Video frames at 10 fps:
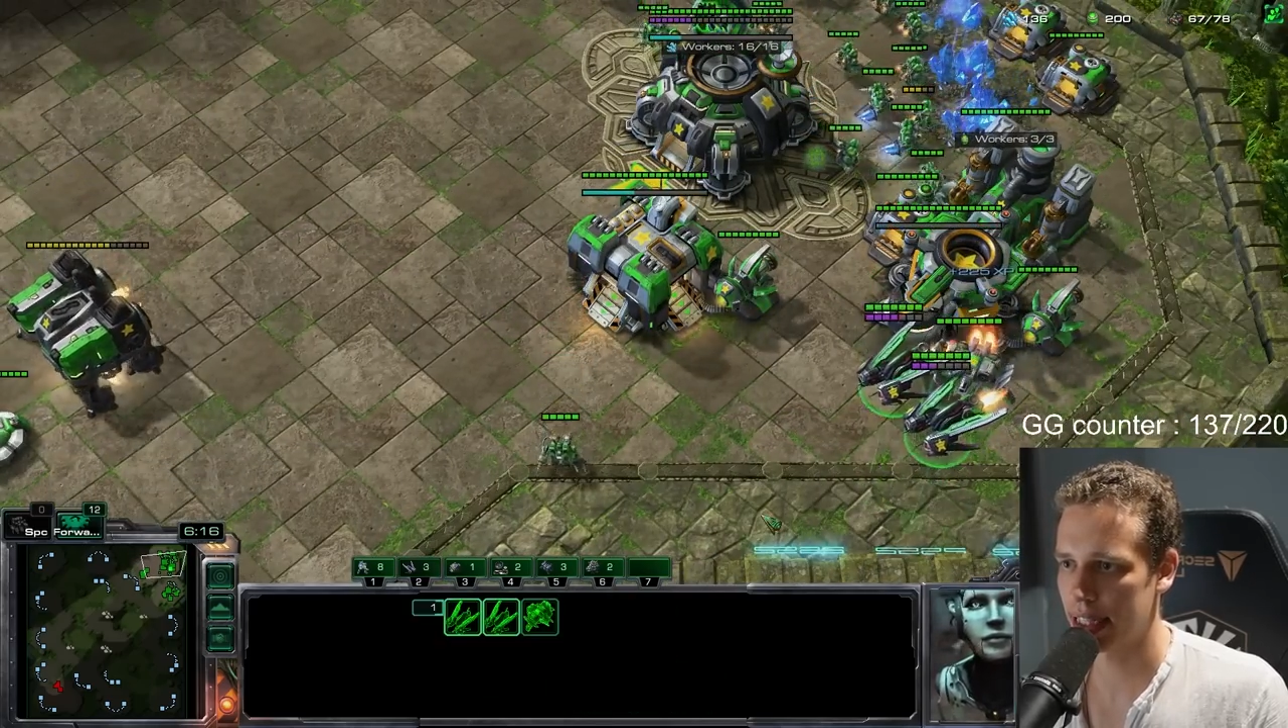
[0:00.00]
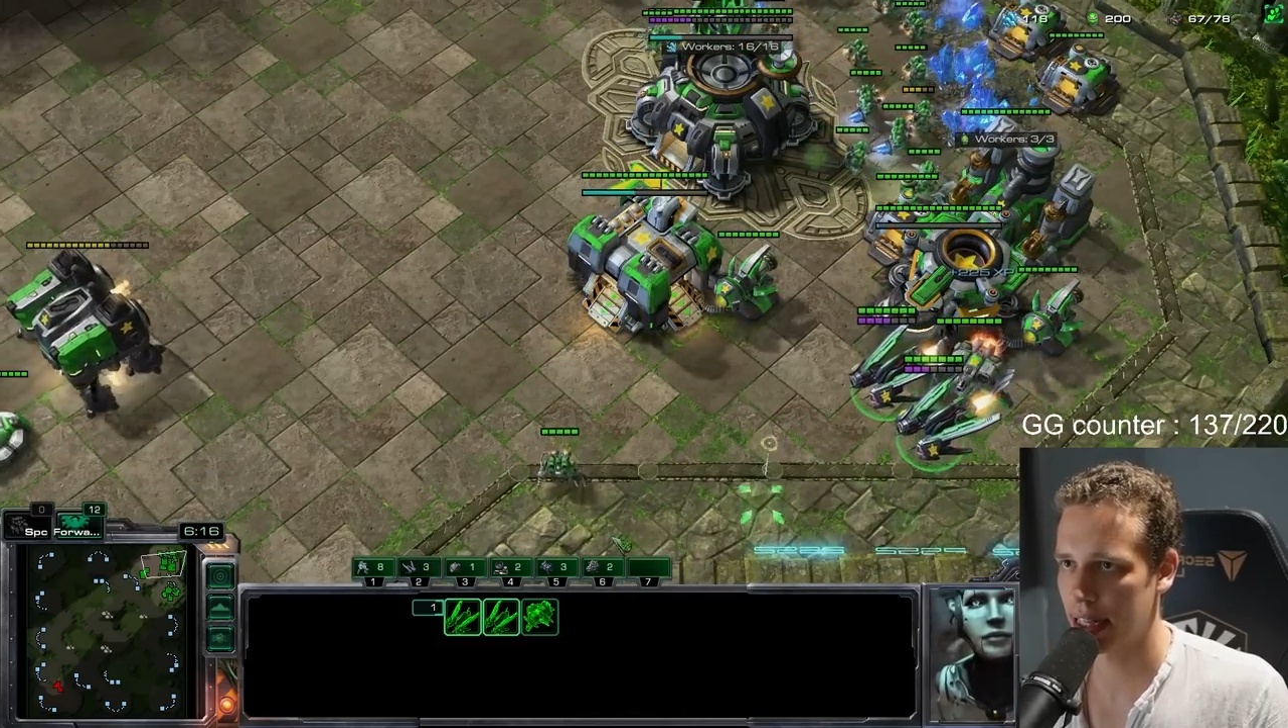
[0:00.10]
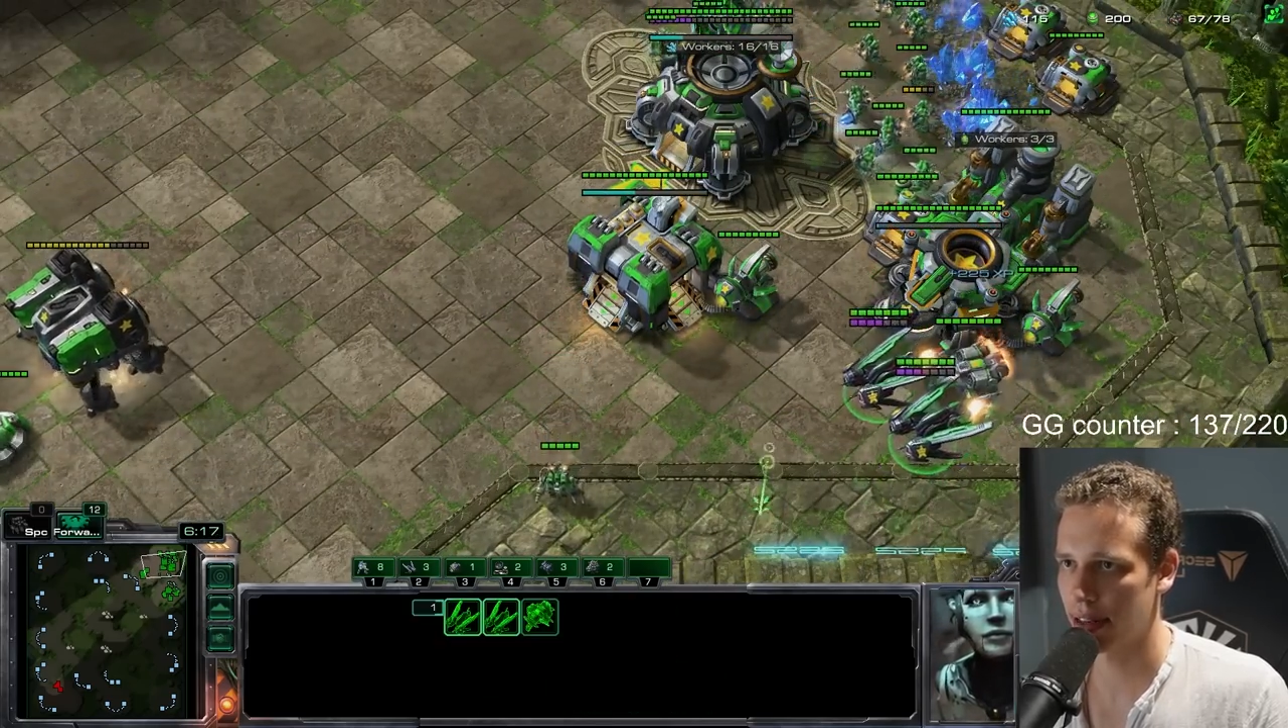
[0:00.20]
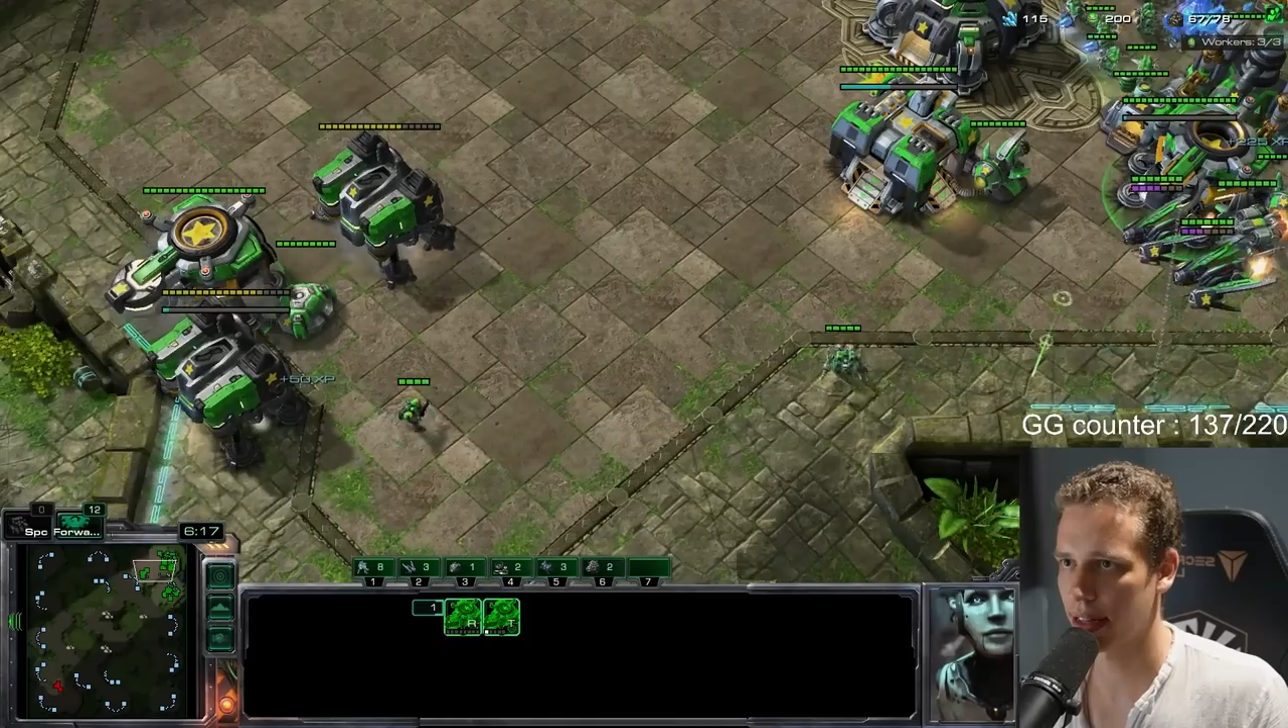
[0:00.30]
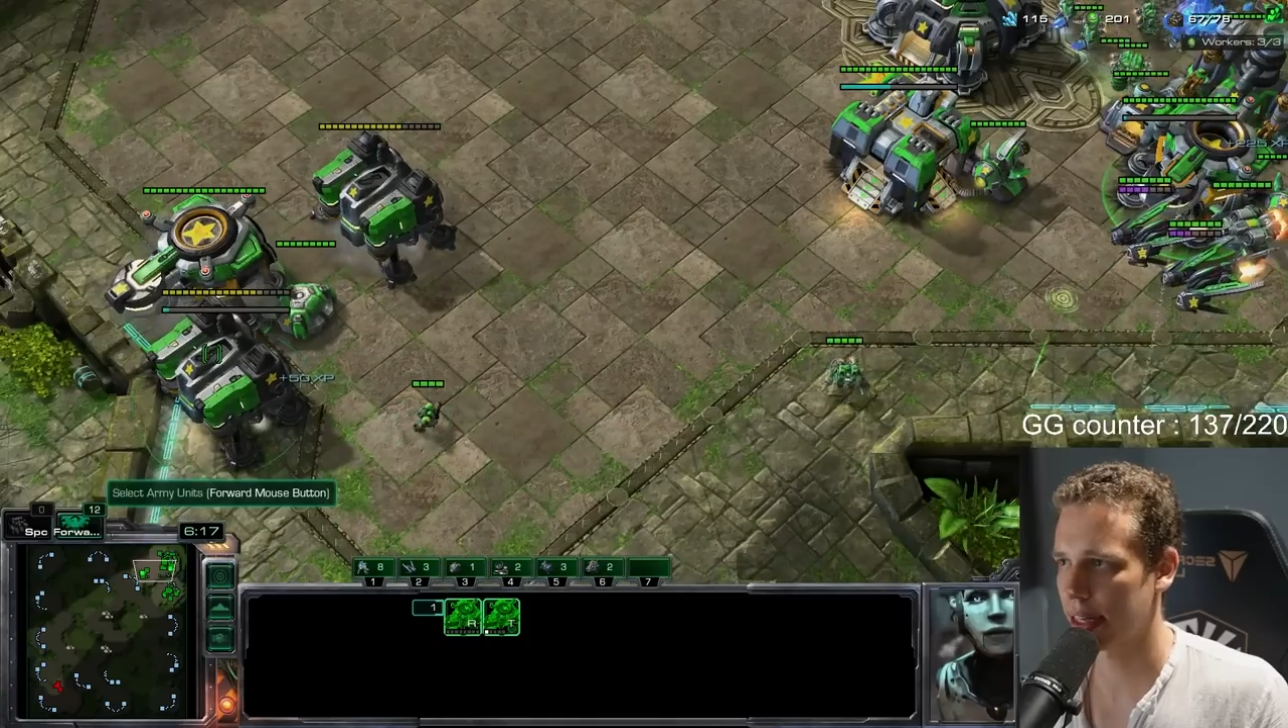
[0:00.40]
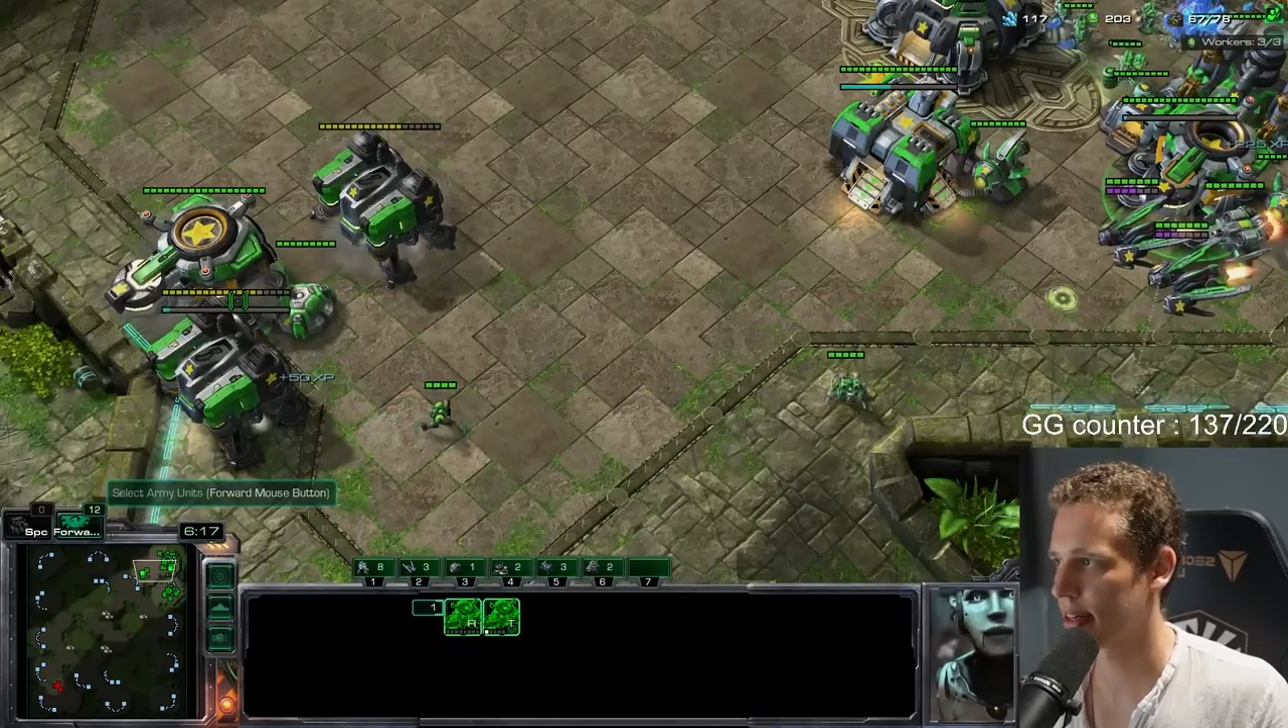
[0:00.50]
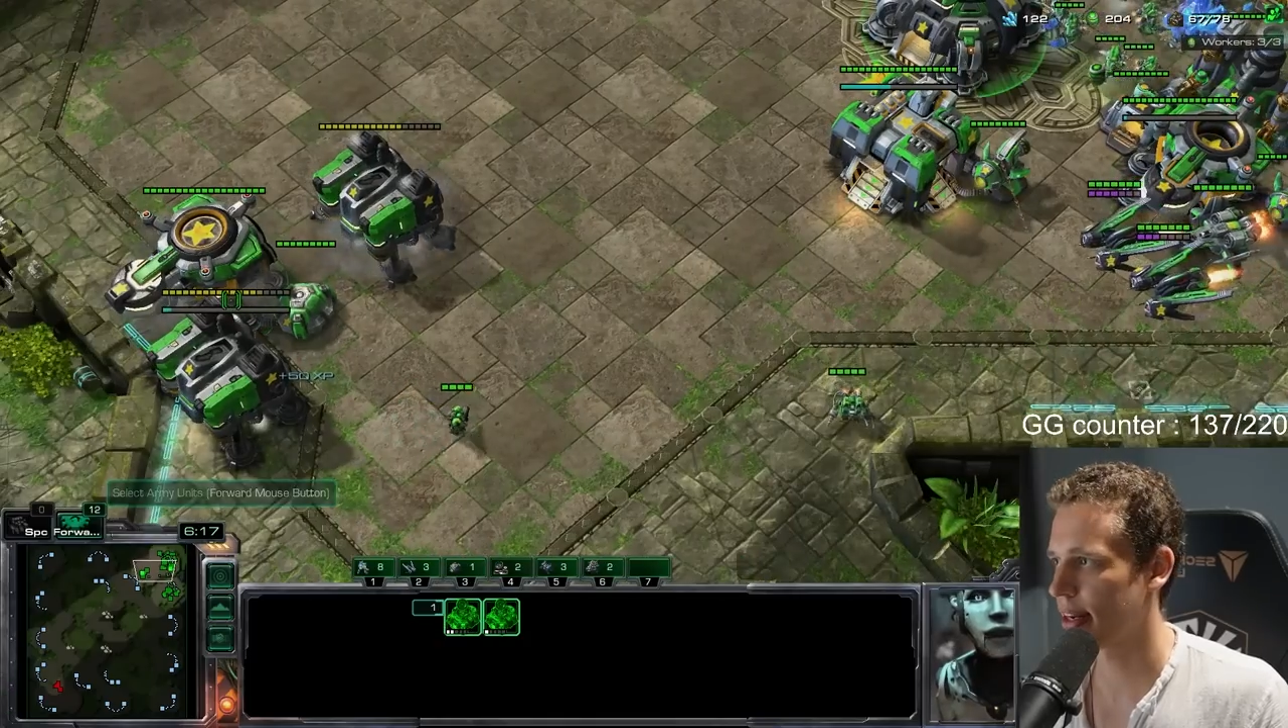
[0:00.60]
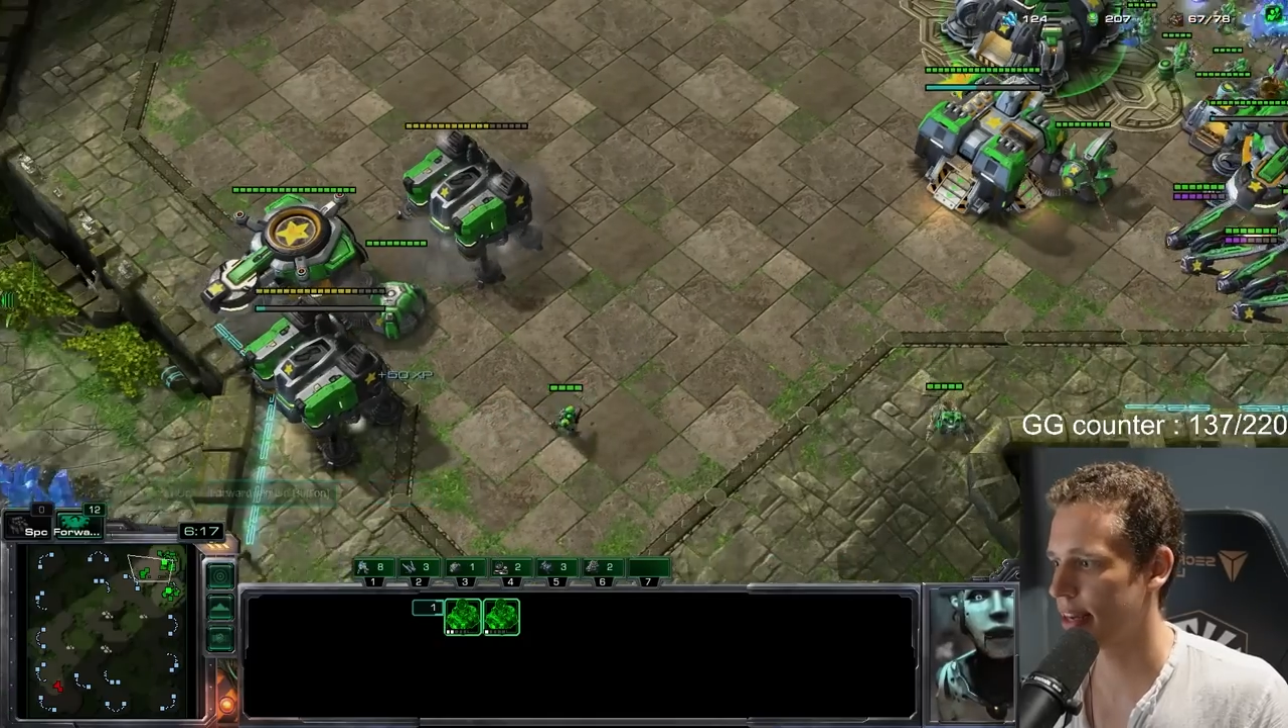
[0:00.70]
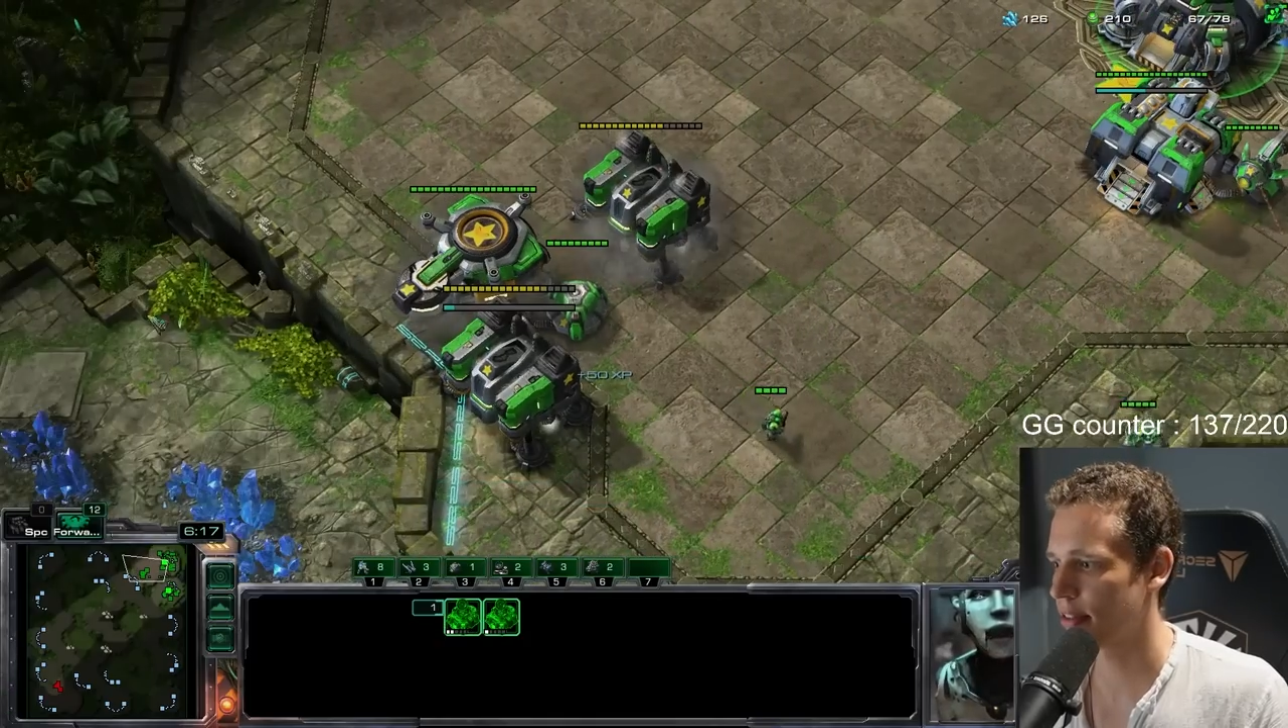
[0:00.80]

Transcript: out like our life